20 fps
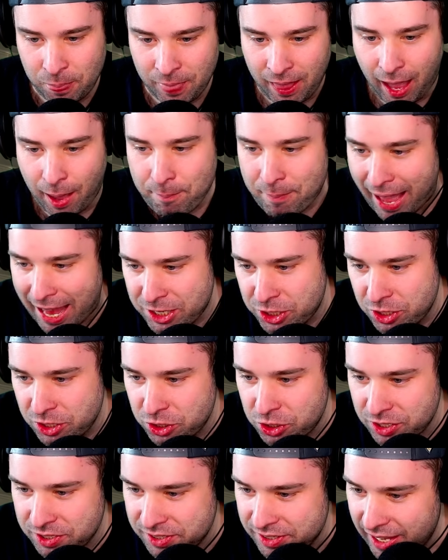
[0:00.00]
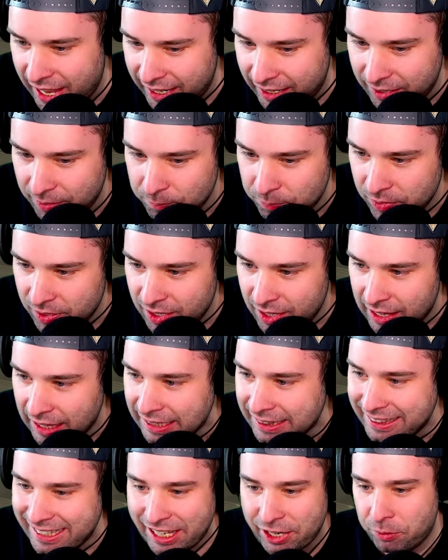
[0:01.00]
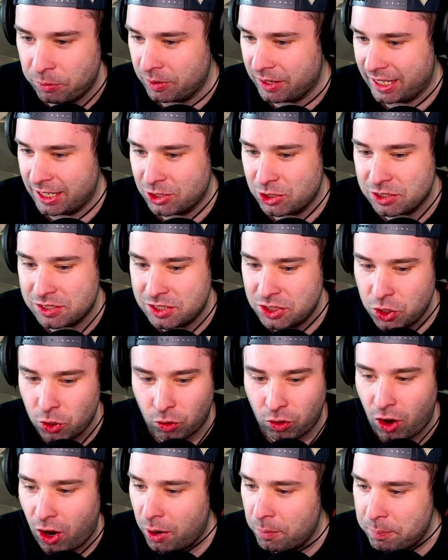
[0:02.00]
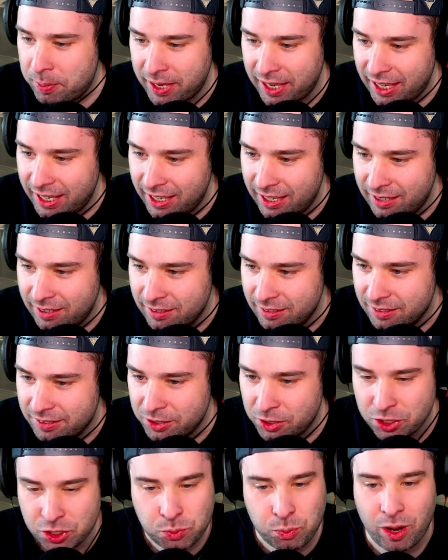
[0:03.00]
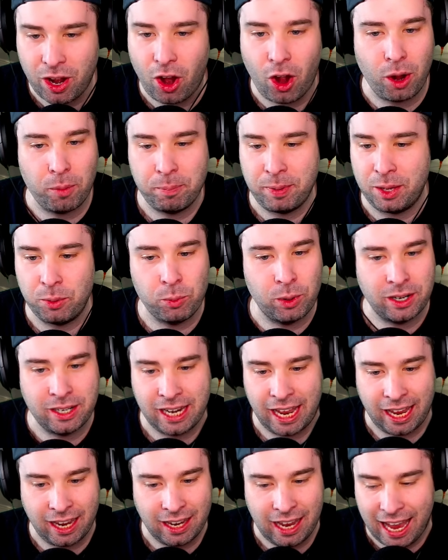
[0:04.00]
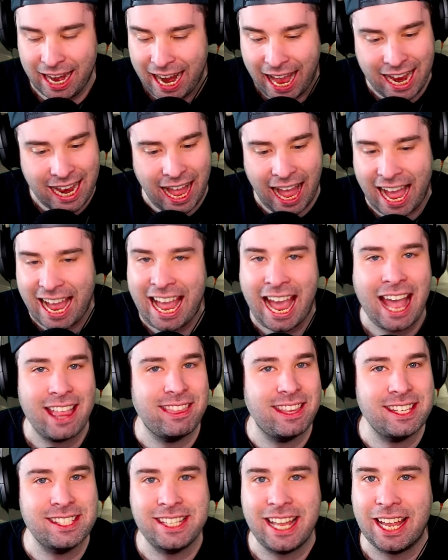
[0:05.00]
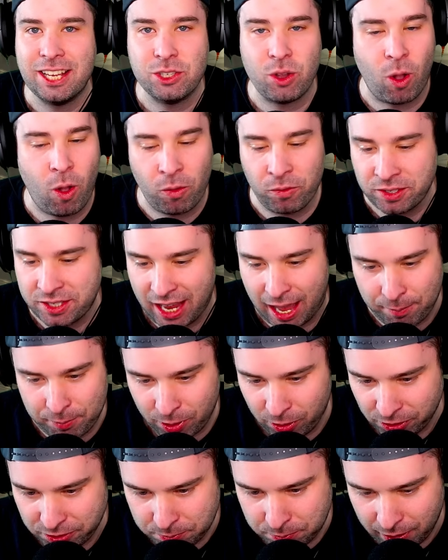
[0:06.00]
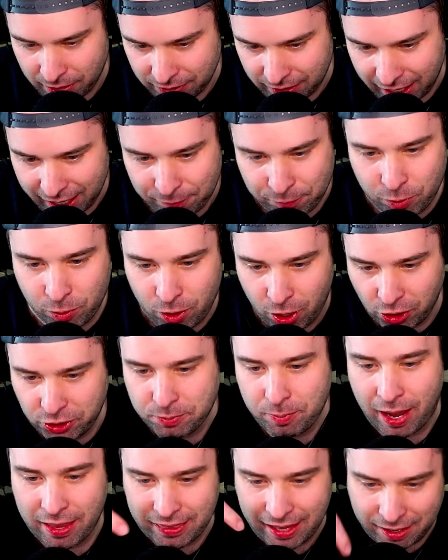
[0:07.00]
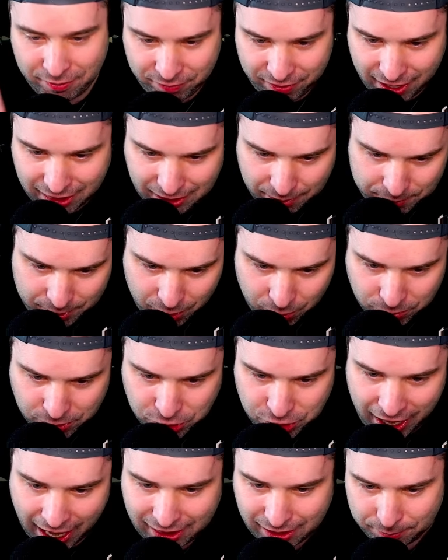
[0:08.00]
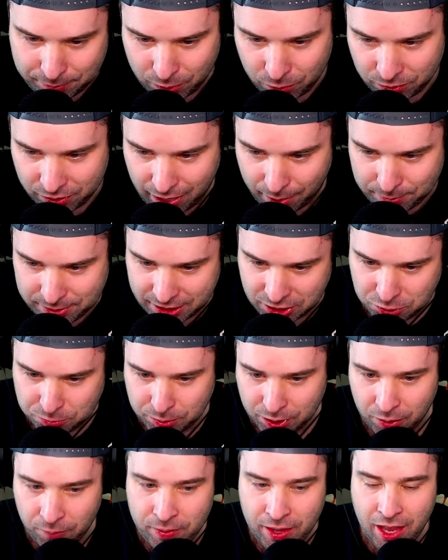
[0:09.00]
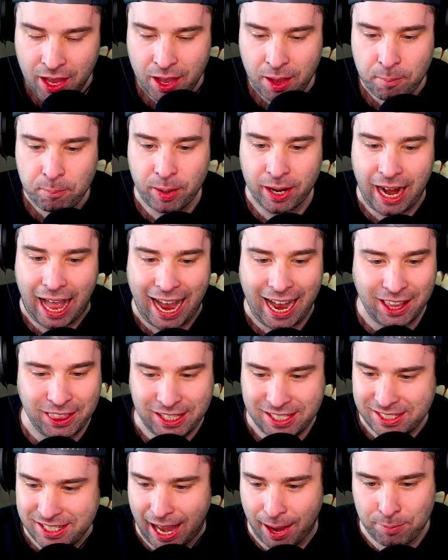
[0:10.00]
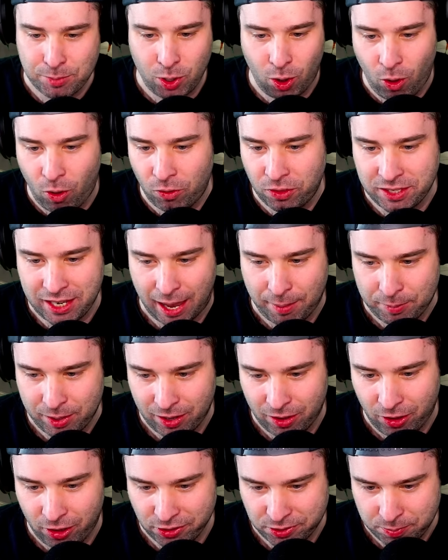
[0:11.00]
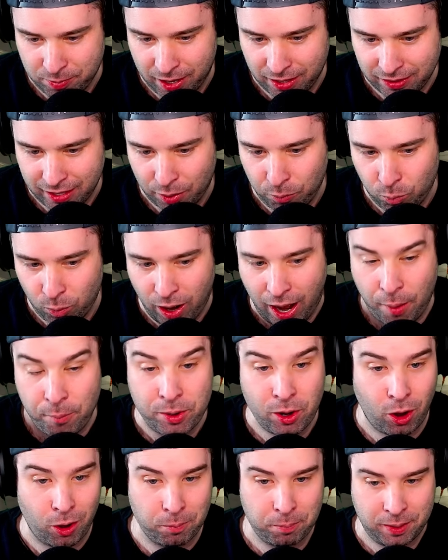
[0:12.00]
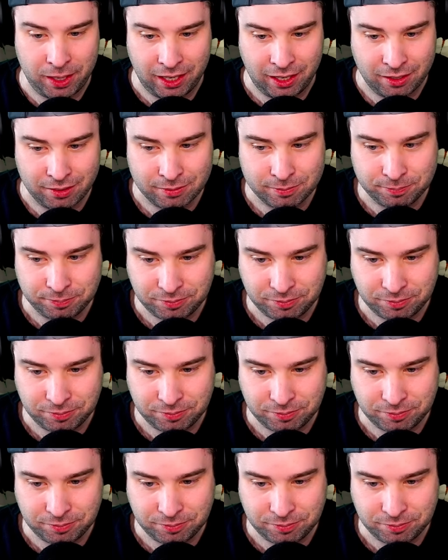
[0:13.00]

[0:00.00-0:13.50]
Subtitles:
Imagine just like literally just you're RPing. You just want to RP one day. And I had these days all the time in Ultima Online. If you're an Ultima Online fan, let me know in the chat. Let me know in the comment section below. But I had these times all the time in Ultima Online where I would RP.